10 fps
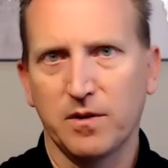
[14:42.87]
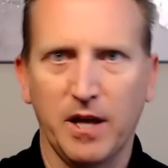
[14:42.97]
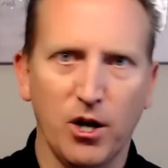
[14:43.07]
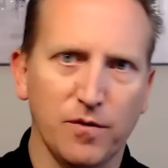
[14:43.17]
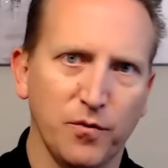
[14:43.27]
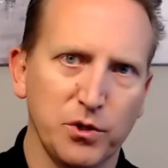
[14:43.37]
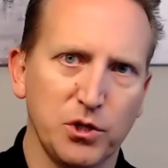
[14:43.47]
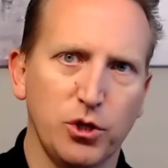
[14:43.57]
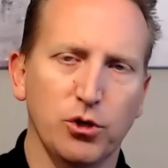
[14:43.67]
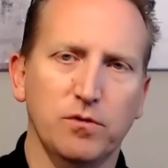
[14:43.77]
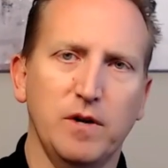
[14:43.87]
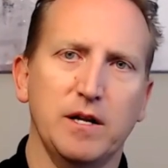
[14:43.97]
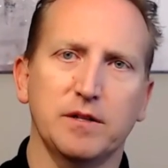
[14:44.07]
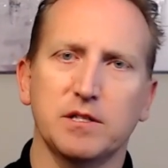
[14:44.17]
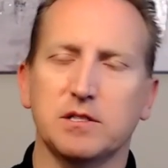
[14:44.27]
carefully
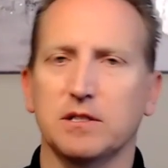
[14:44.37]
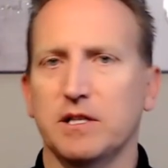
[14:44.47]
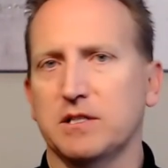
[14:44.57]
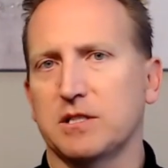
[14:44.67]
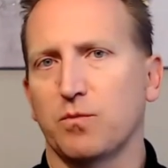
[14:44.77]
curated this list